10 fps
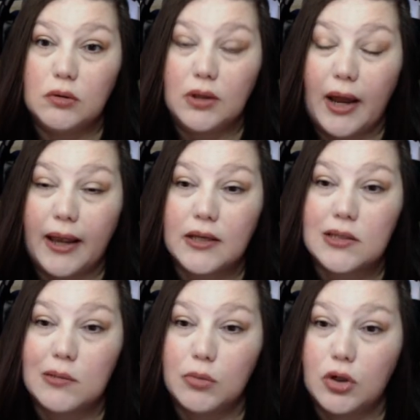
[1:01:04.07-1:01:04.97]
like
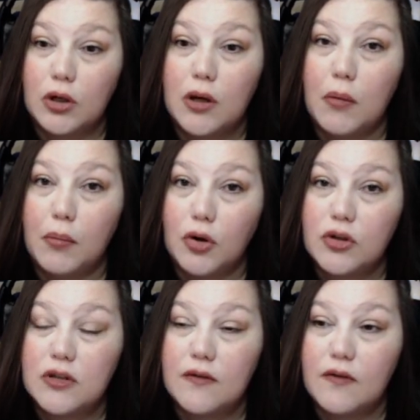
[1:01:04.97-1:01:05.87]
some good
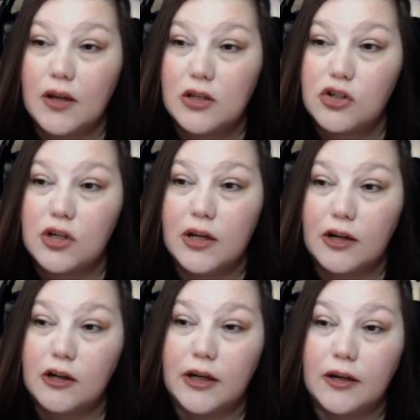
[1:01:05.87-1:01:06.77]
immersive
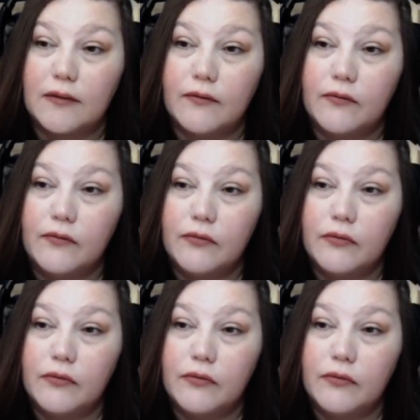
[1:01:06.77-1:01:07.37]
engineering.